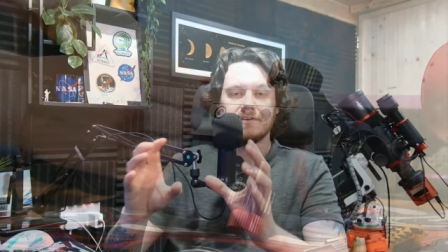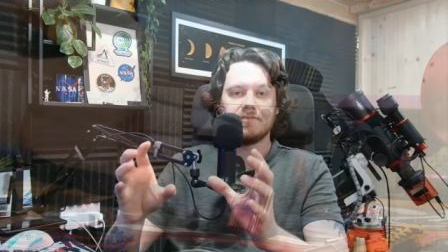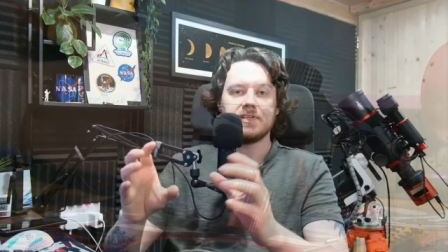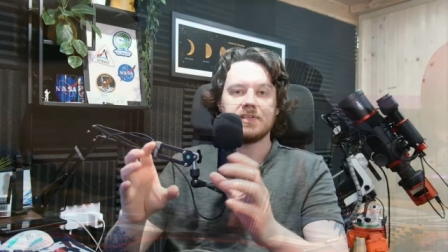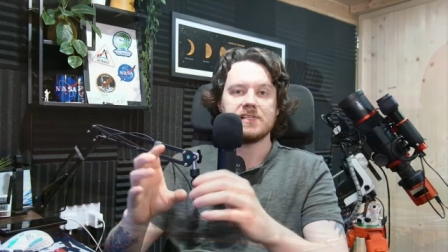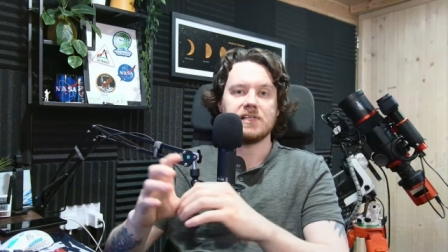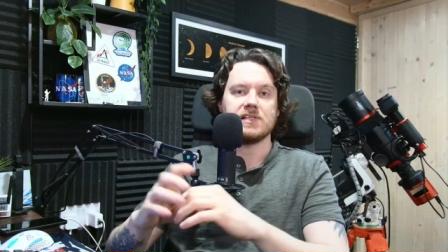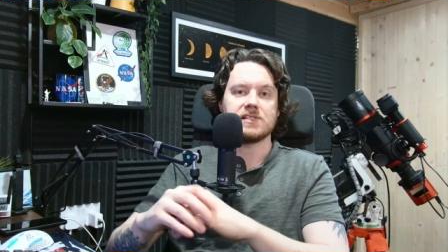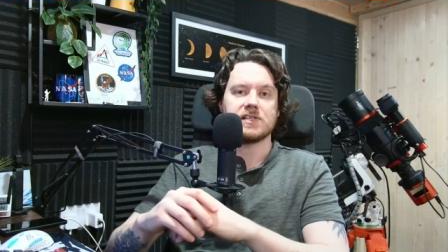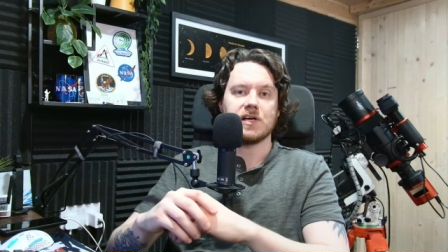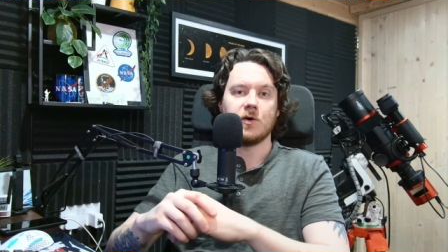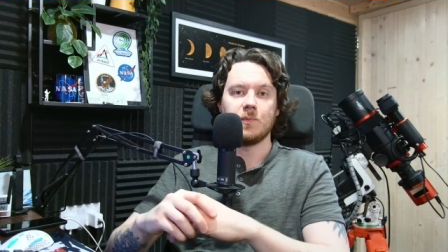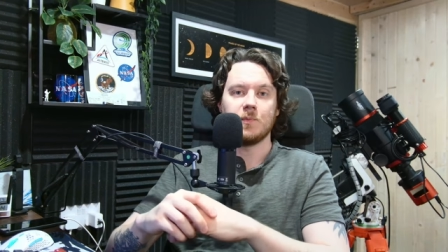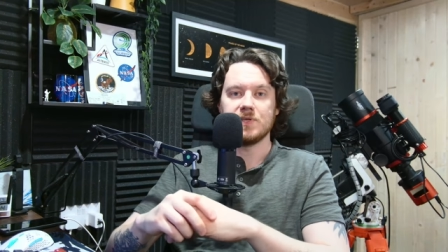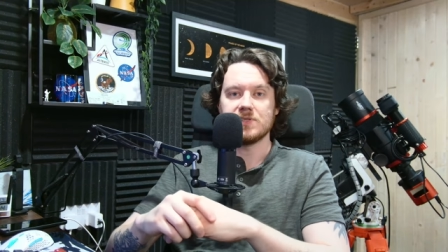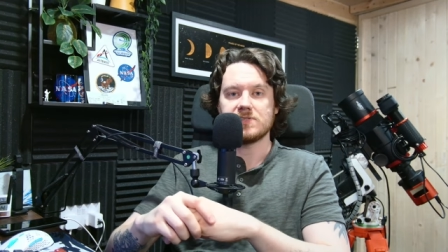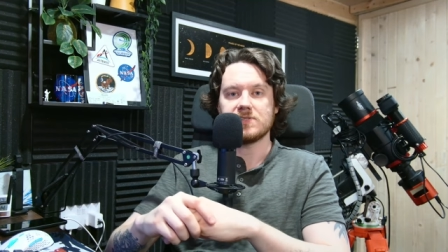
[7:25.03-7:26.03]

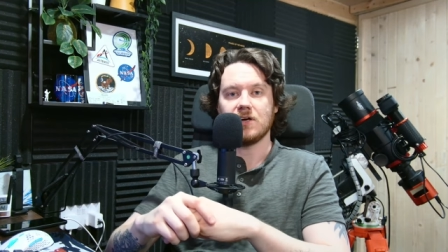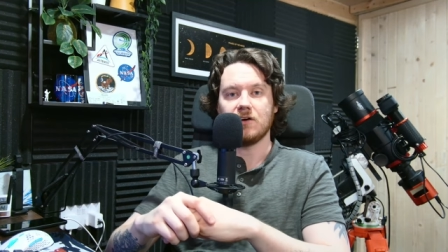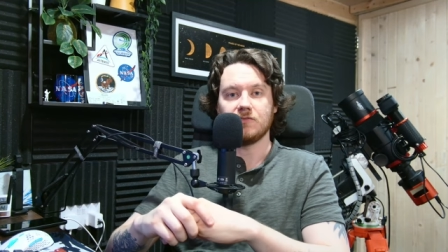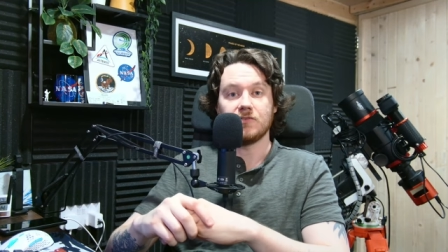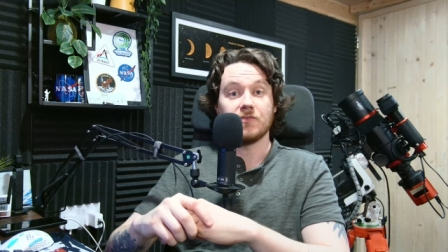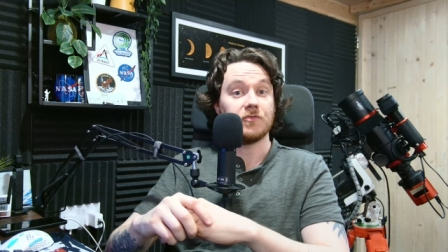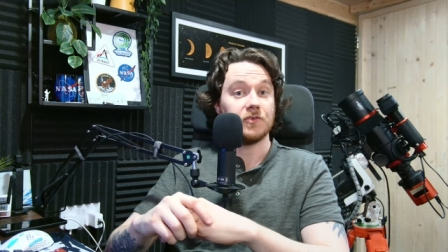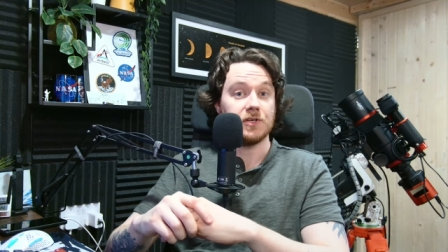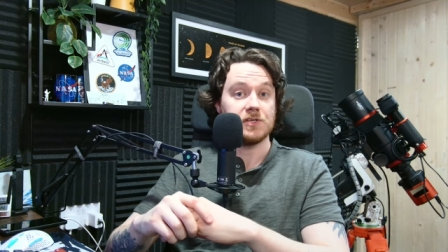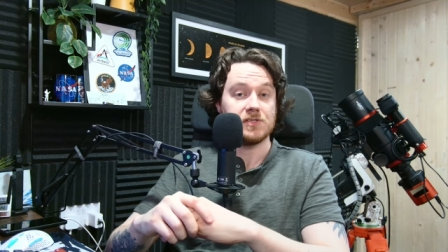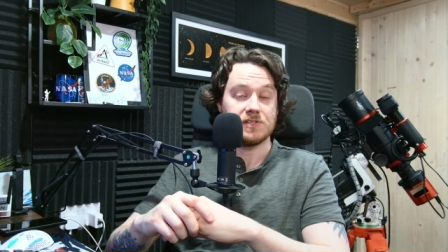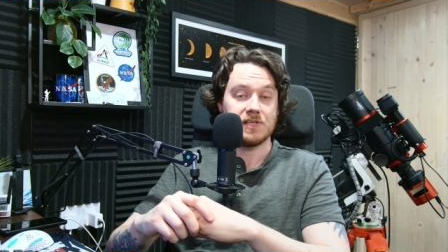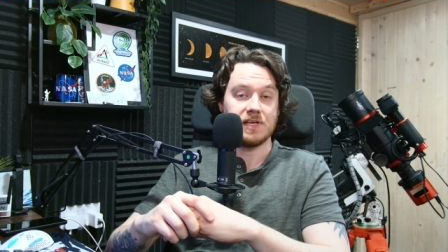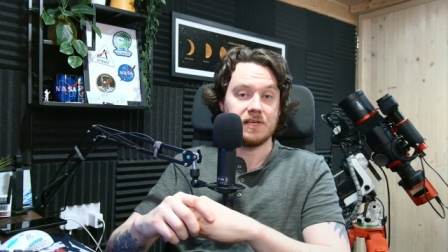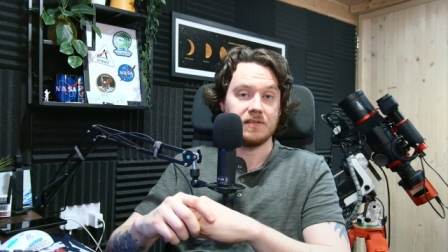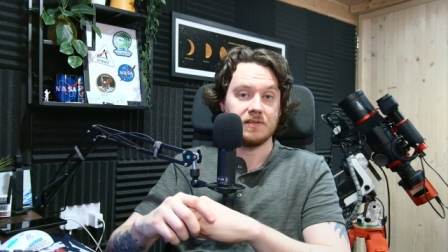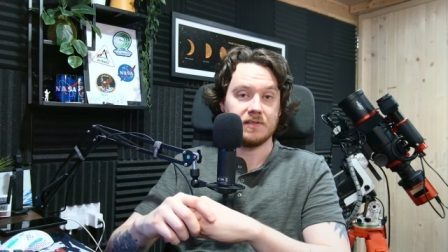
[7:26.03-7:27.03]
telescope itself, the first
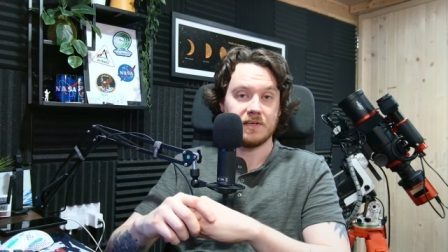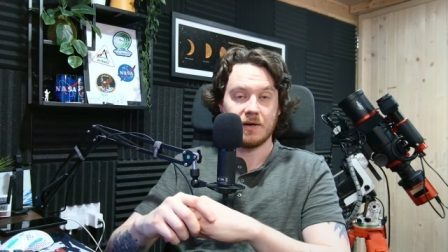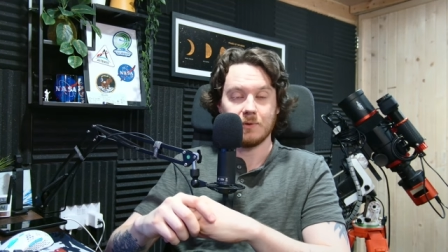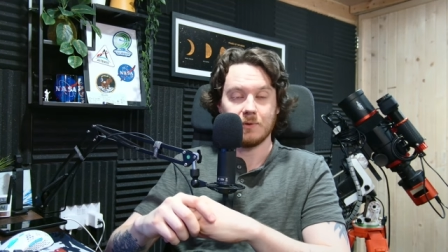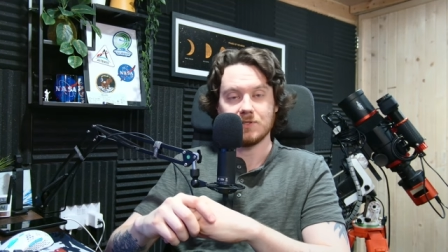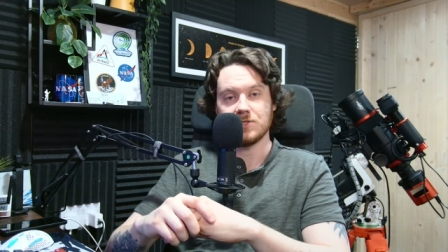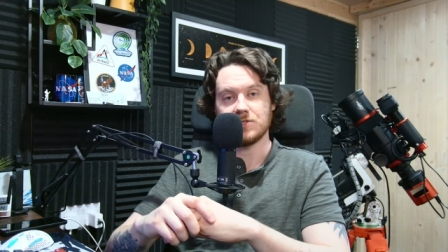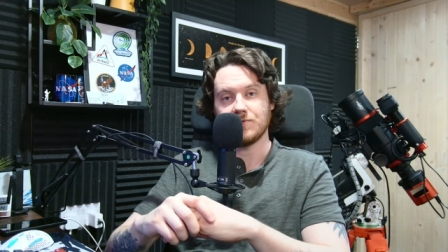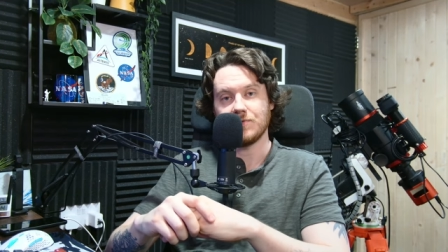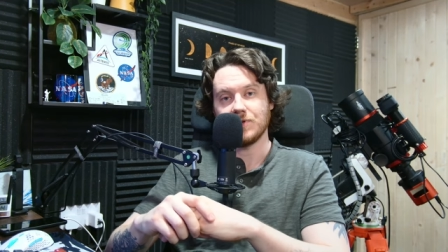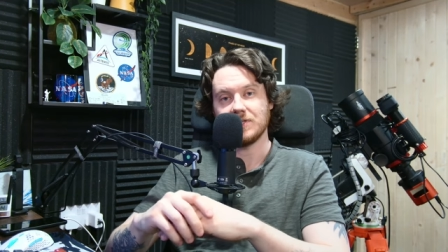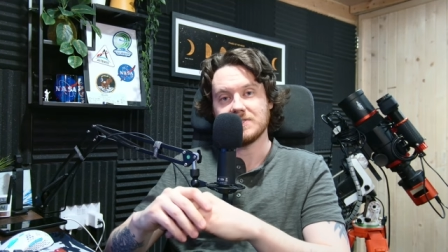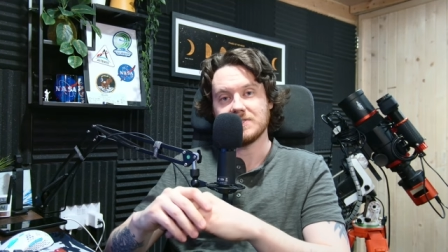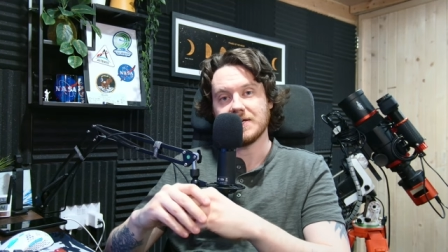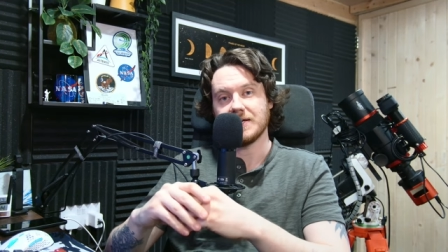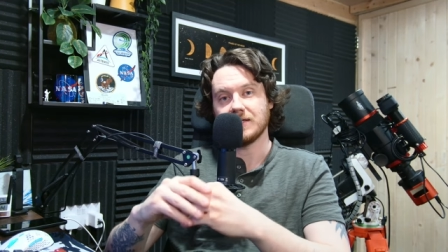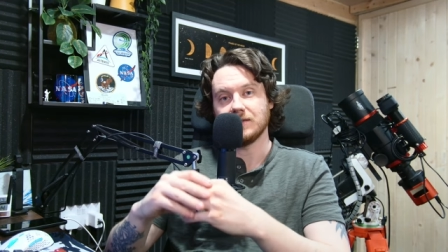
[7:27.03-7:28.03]
thing that I wanted to really
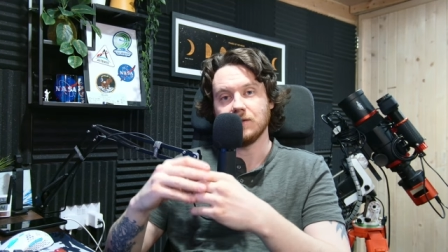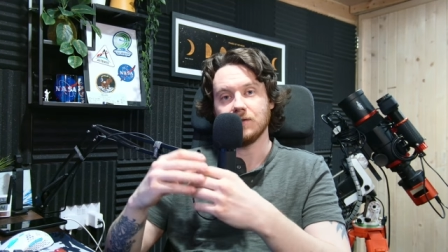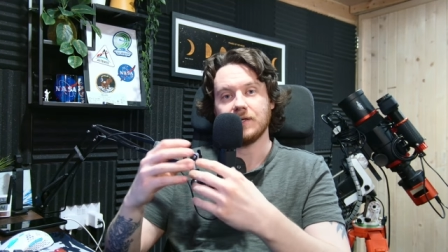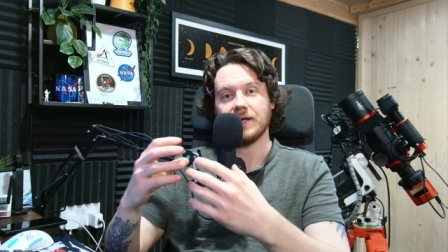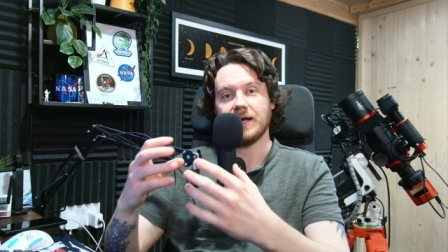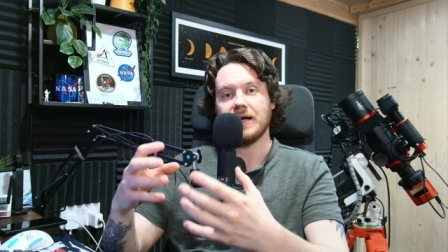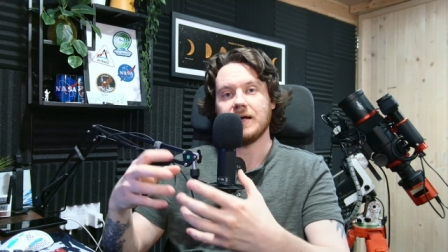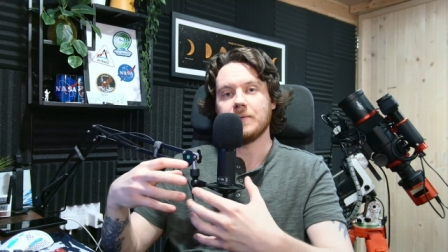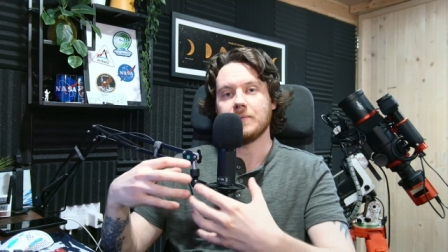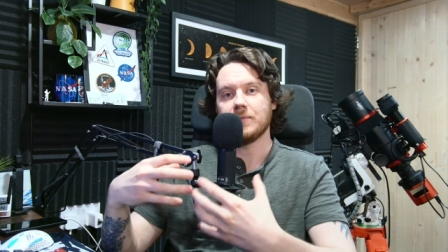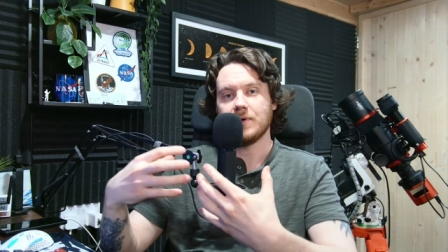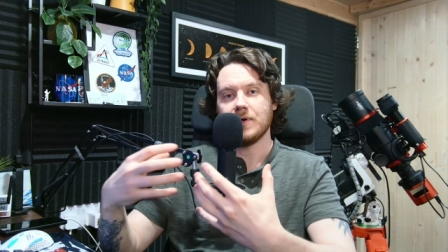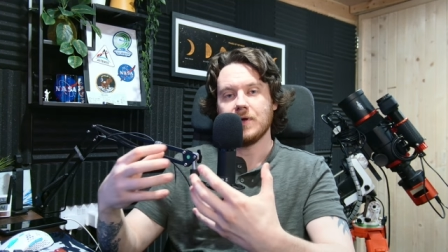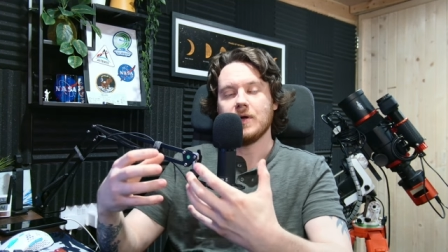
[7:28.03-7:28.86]
take a look at and